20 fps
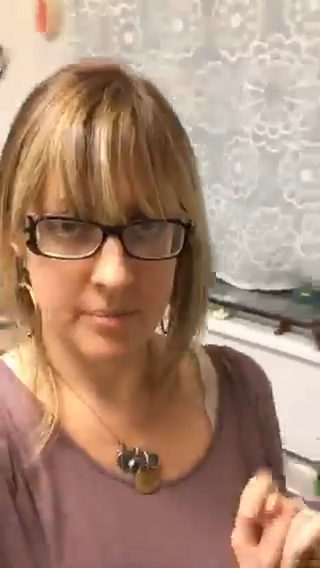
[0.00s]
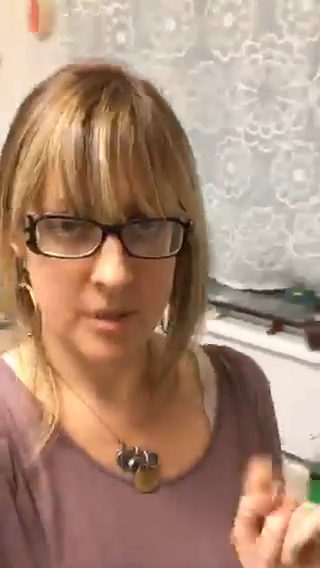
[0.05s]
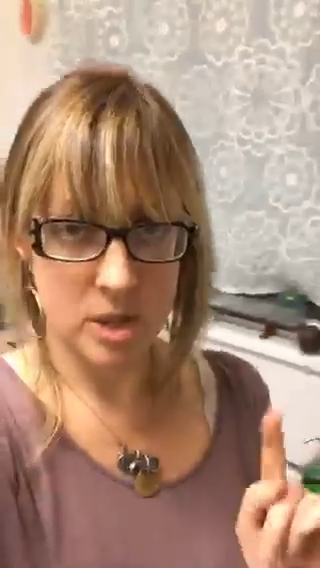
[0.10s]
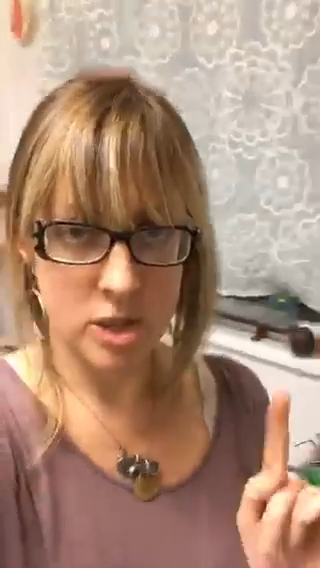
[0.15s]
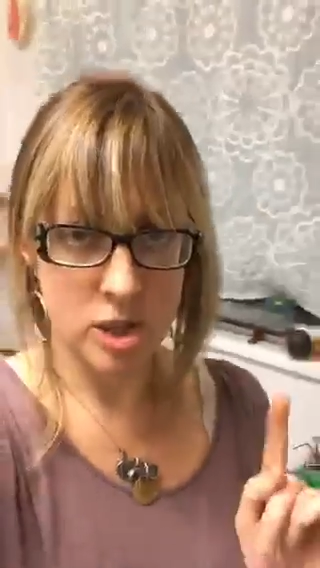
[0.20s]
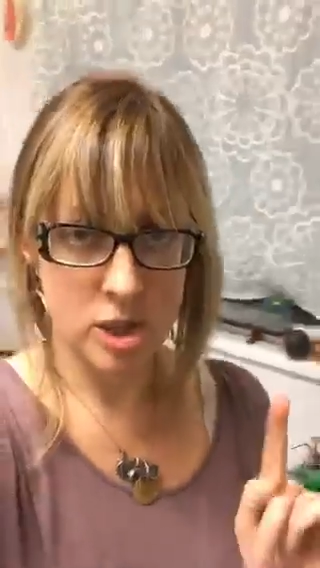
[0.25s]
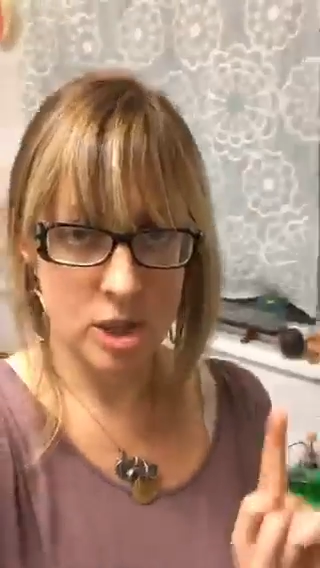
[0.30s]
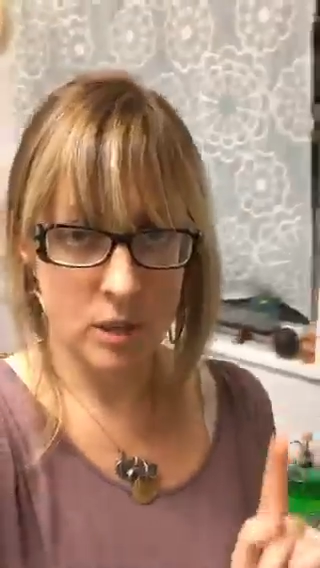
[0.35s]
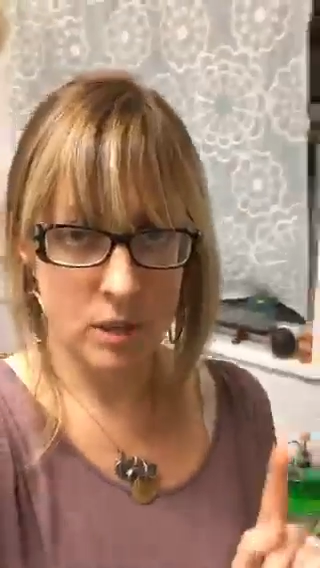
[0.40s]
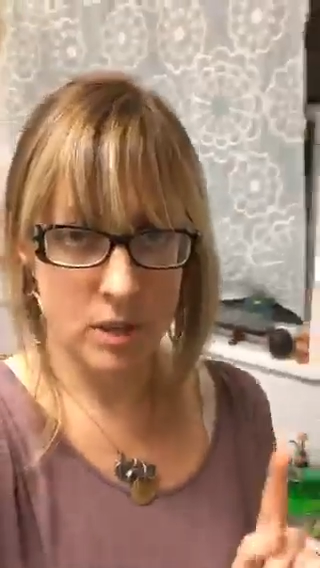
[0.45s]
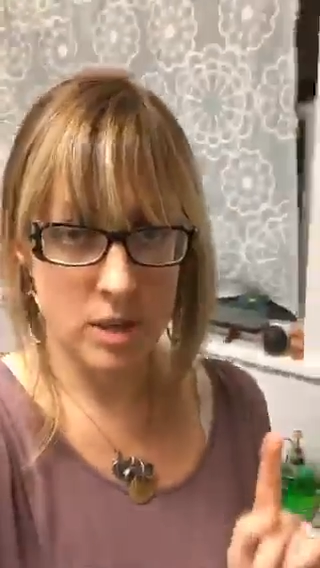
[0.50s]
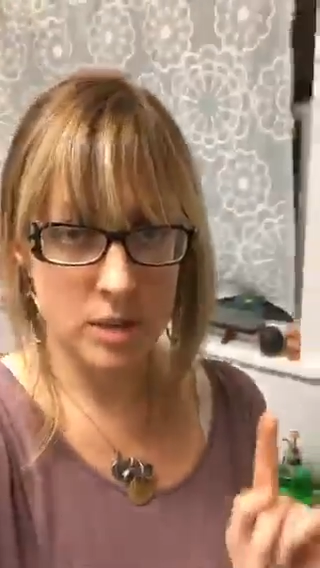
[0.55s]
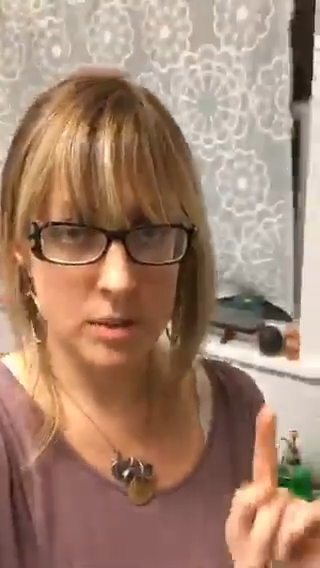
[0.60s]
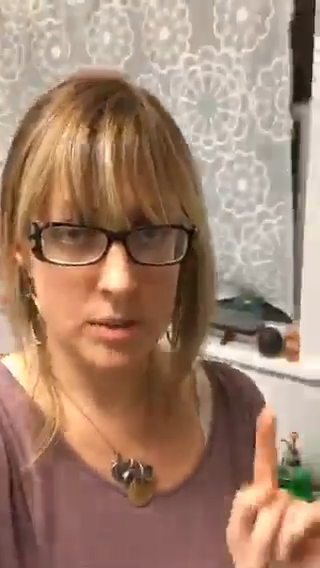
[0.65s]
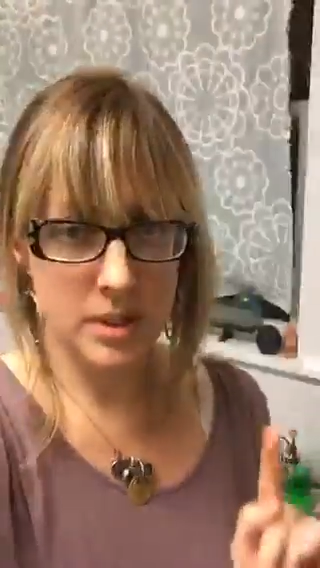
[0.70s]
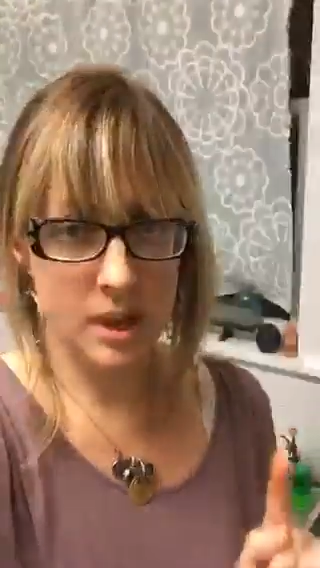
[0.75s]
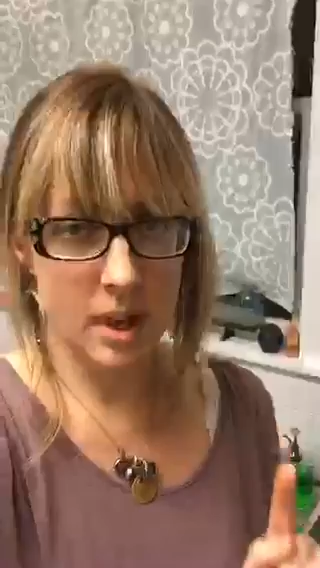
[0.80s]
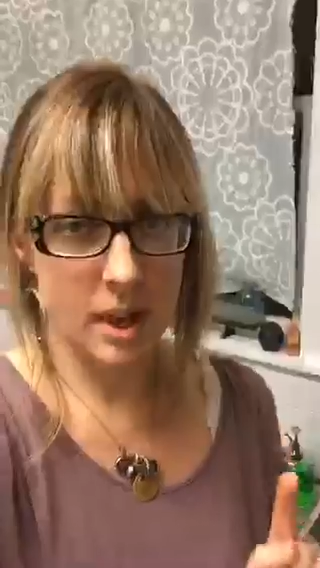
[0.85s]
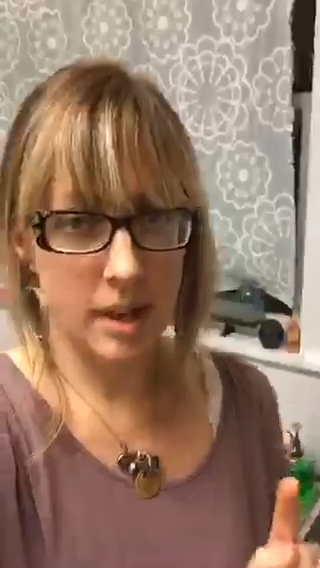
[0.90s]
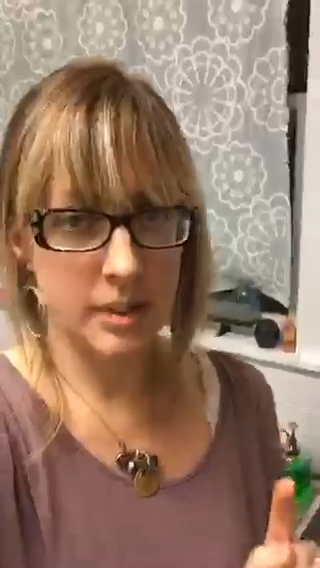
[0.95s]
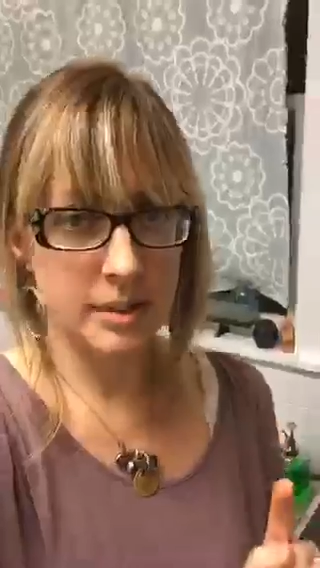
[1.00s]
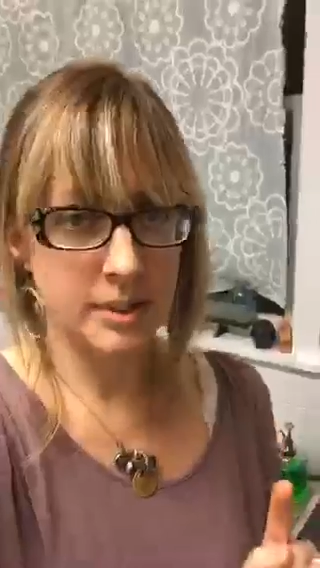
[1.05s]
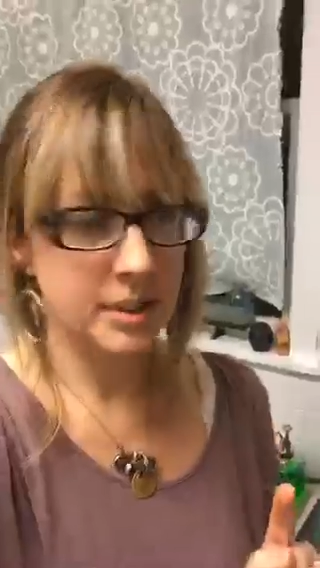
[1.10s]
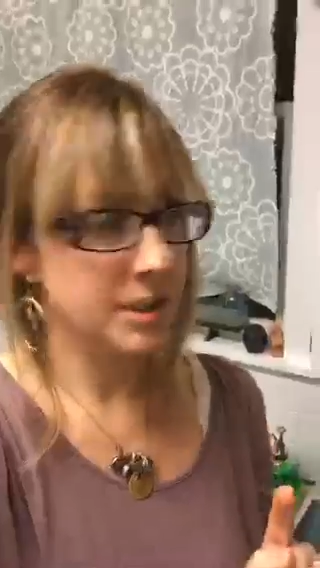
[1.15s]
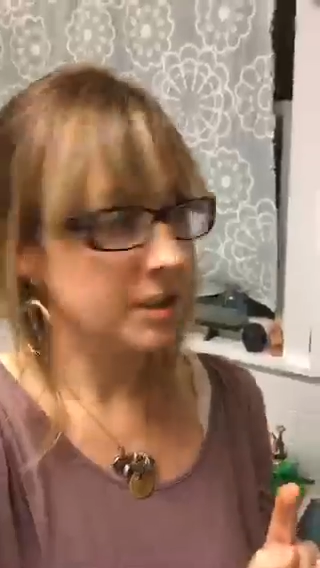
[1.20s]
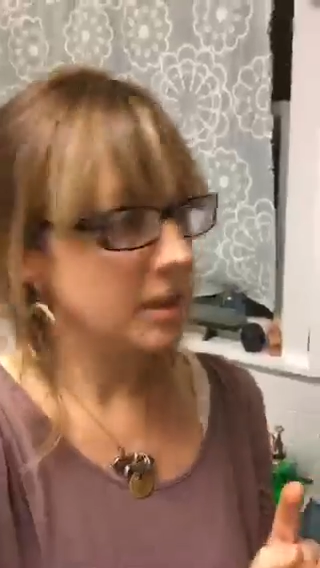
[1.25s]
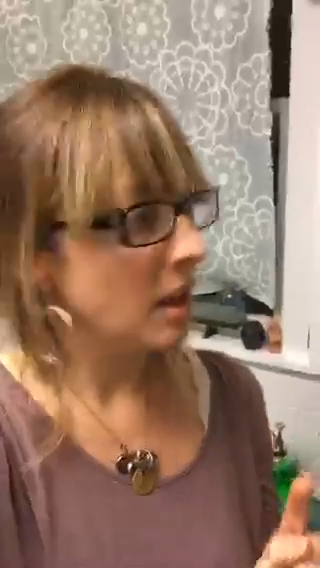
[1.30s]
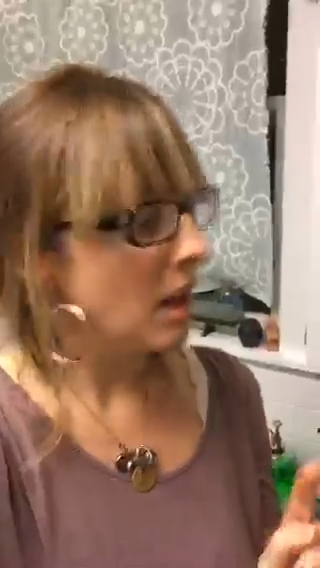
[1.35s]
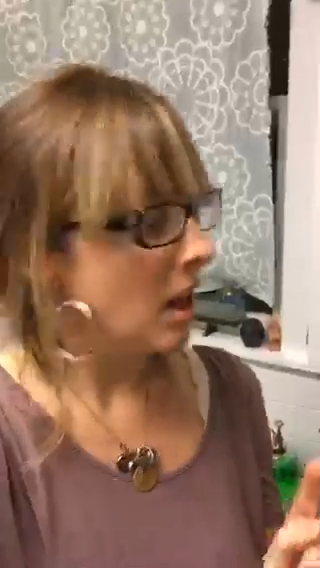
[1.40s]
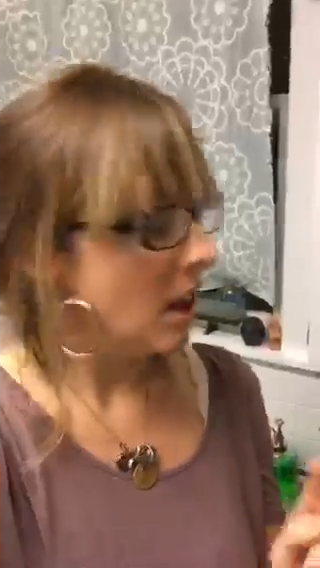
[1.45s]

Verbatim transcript: showing you signs